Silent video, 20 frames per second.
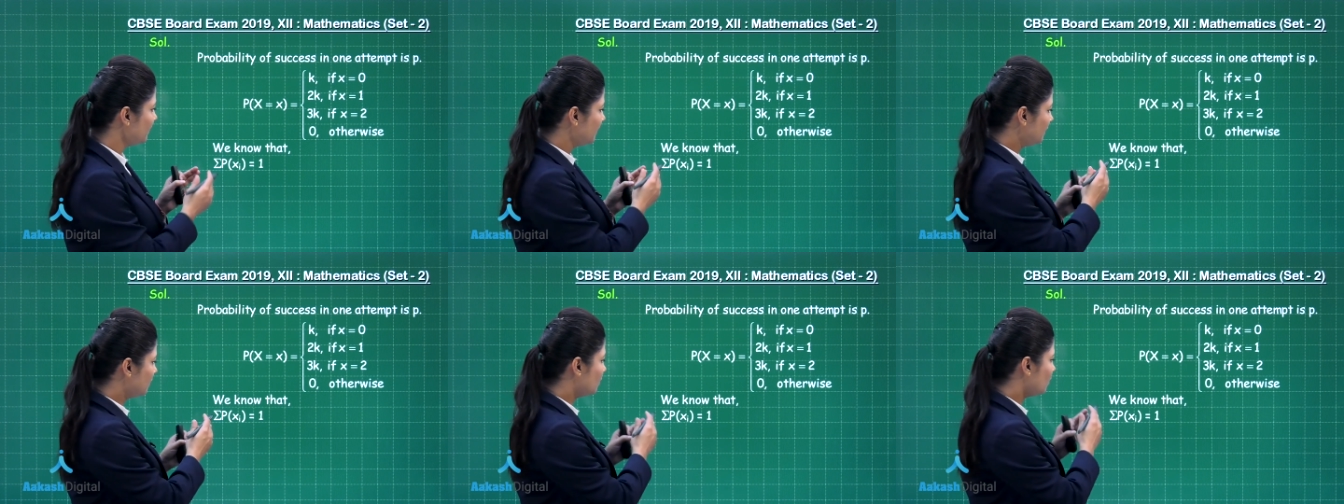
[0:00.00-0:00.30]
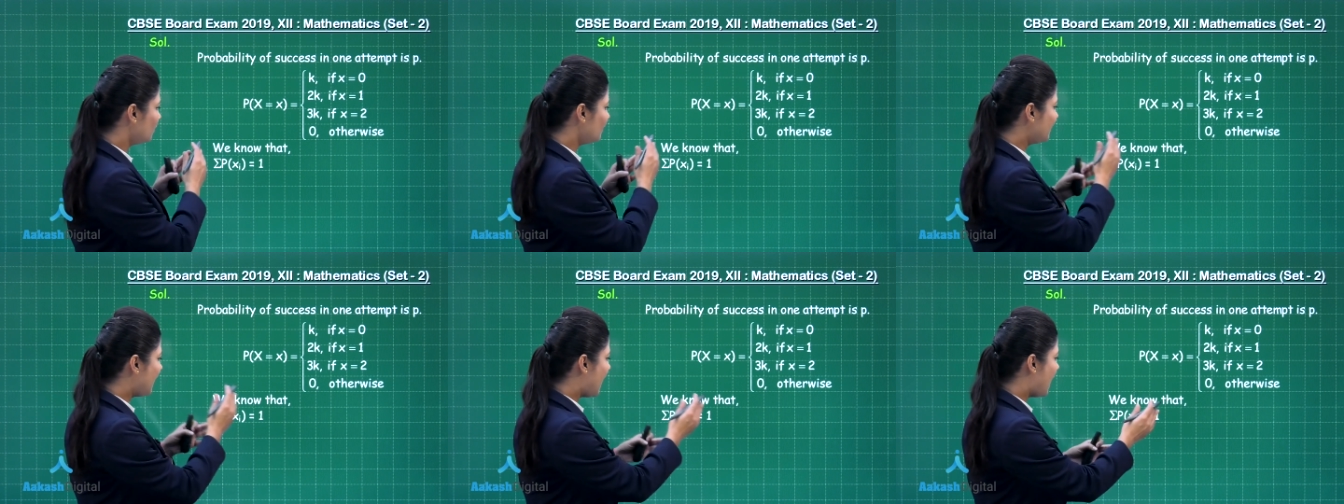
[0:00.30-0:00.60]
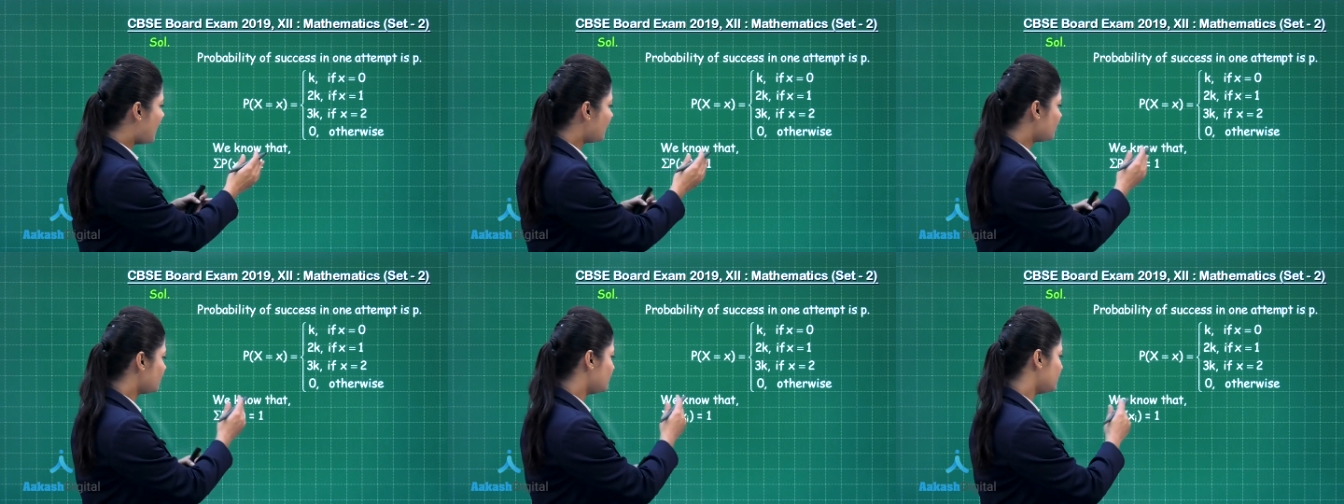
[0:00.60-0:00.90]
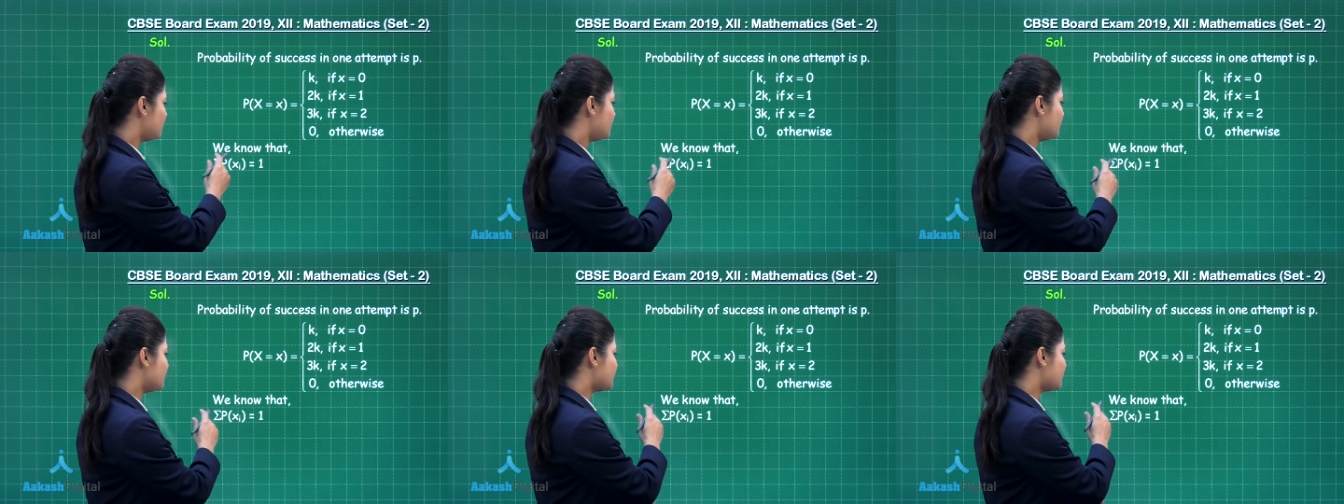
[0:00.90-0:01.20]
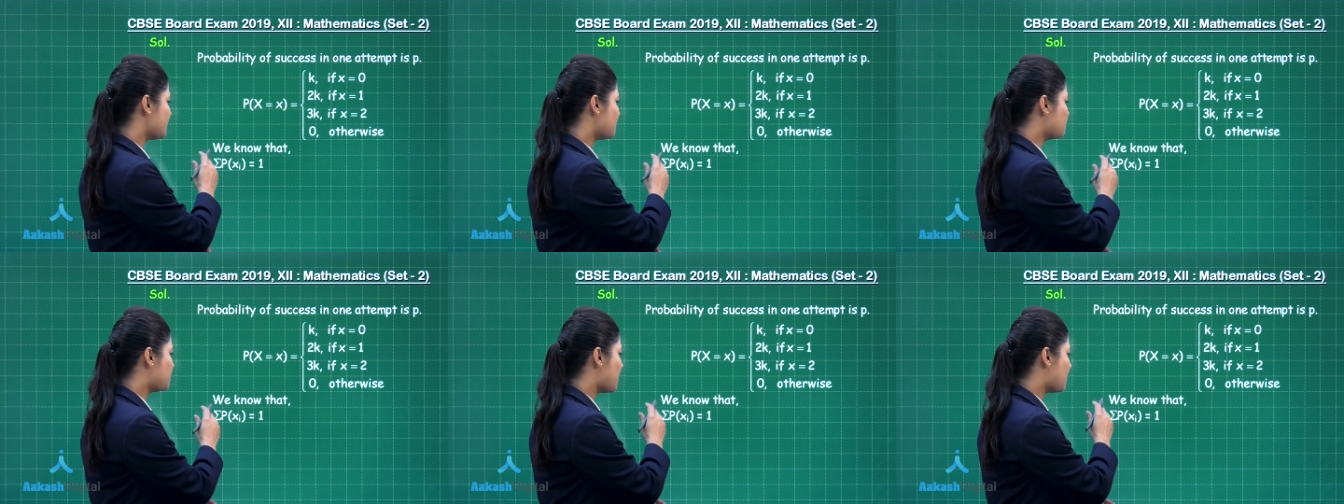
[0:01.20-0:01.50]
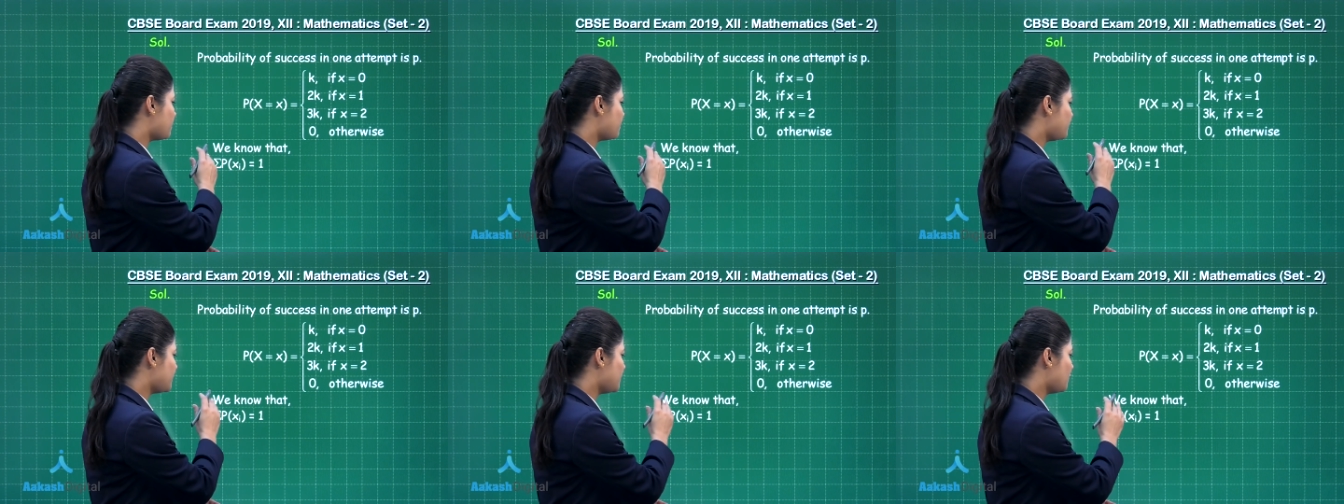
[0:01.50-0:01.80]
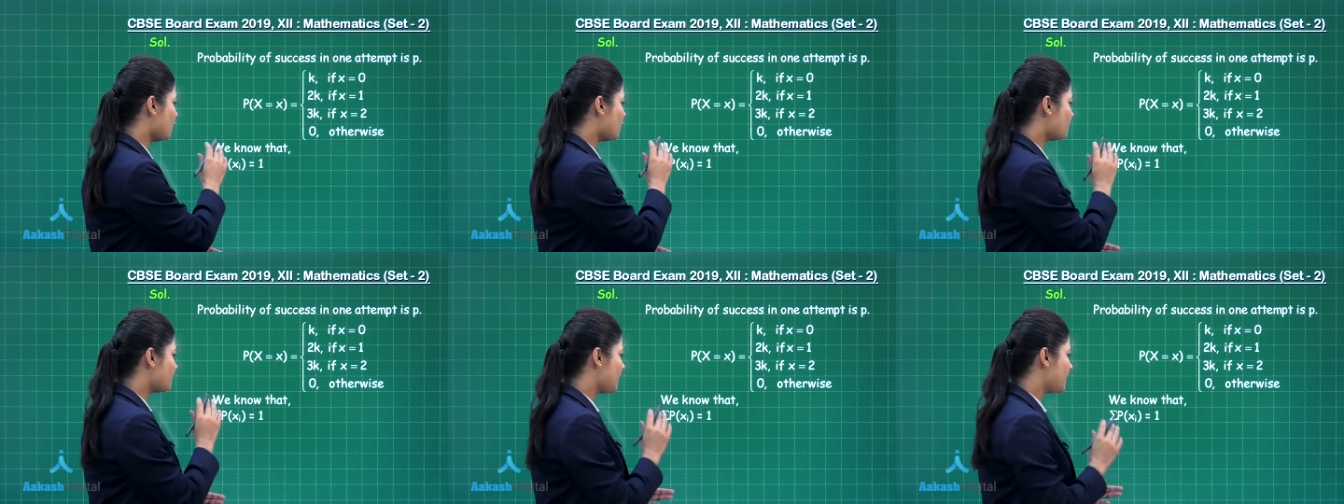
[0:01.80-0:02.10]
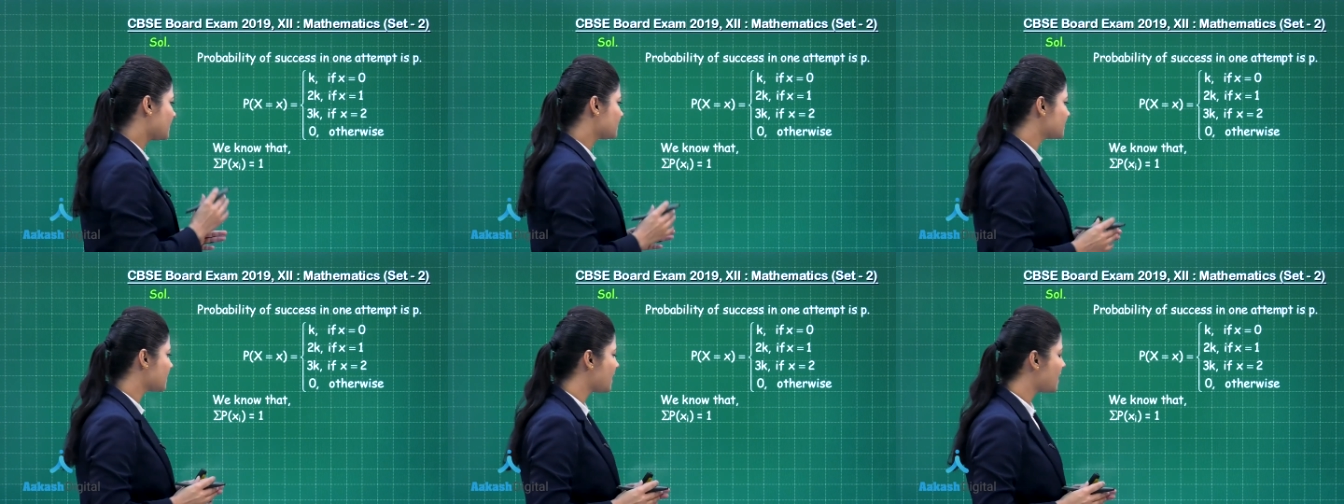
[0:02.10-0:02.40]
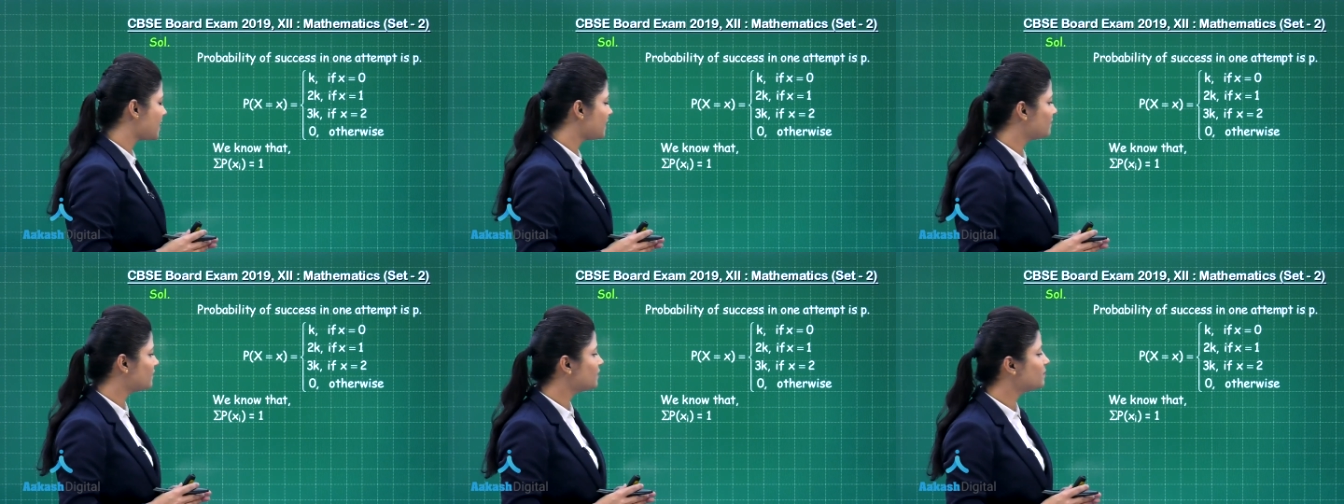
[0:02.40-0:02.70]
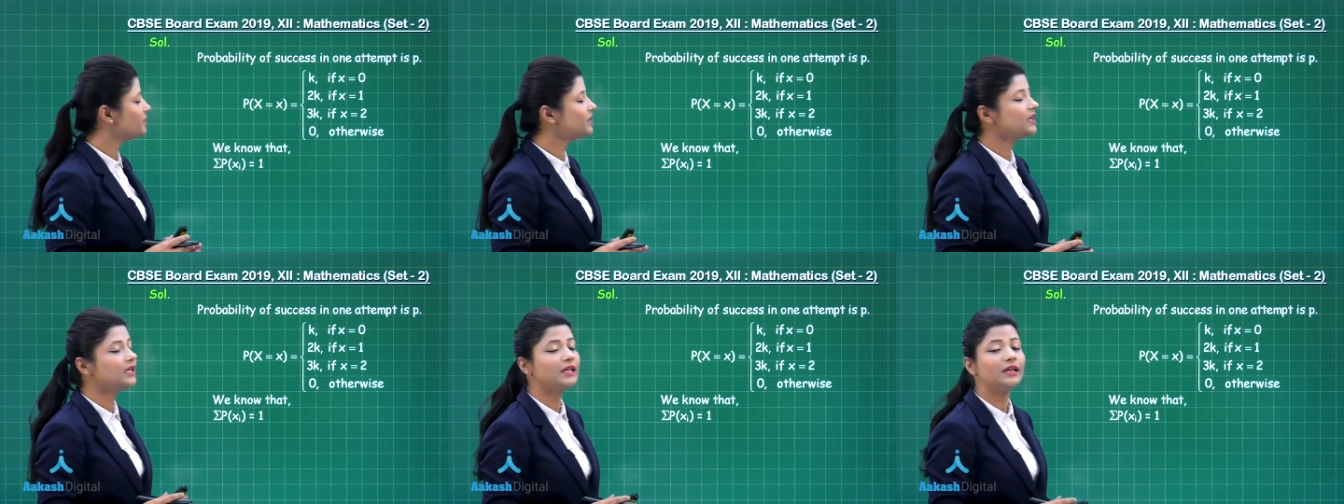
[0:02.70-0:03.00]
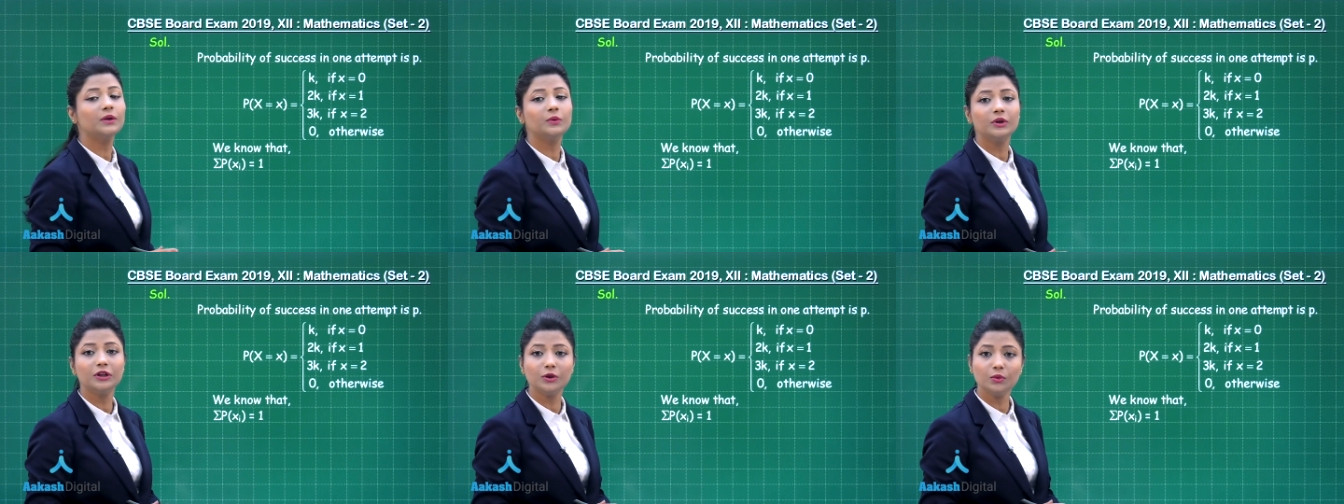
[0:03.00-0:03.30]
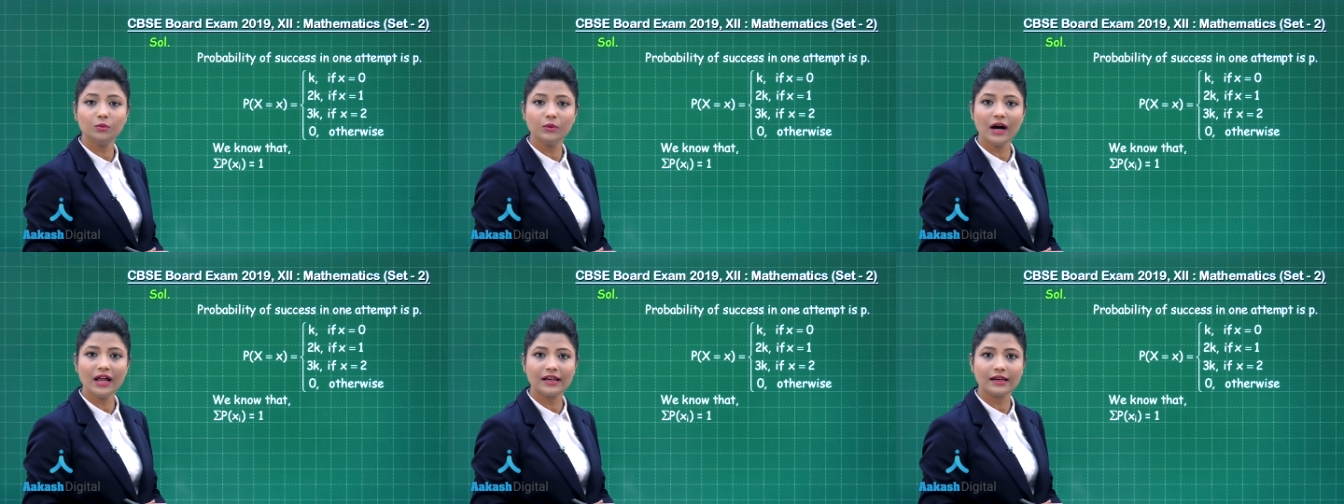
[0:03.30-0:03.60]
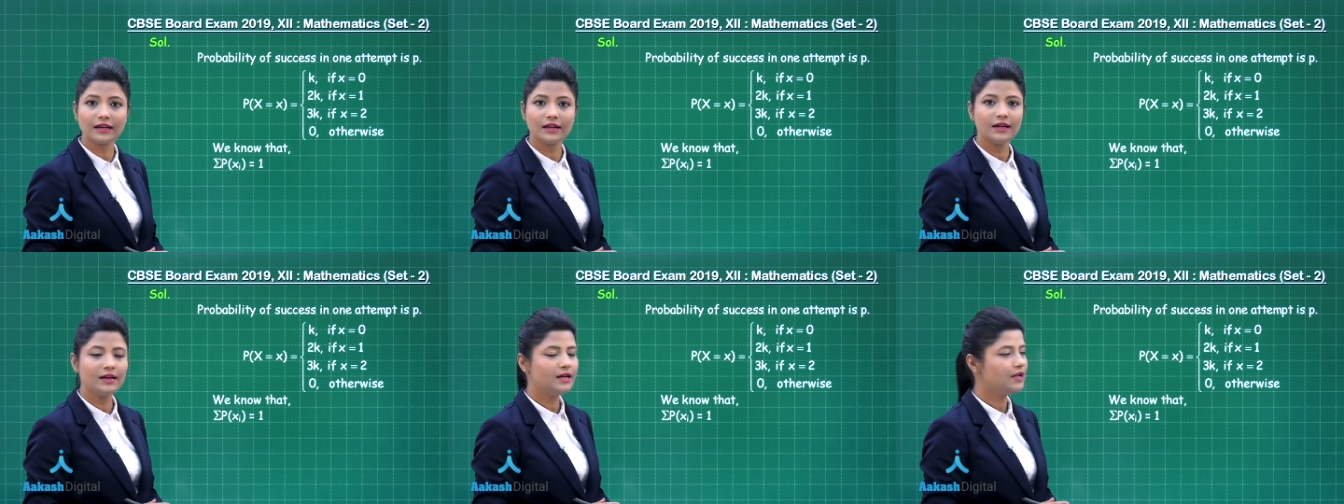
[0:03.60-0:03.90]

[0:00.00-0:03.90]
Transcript: we know that here sigma p of xi will be equal to one.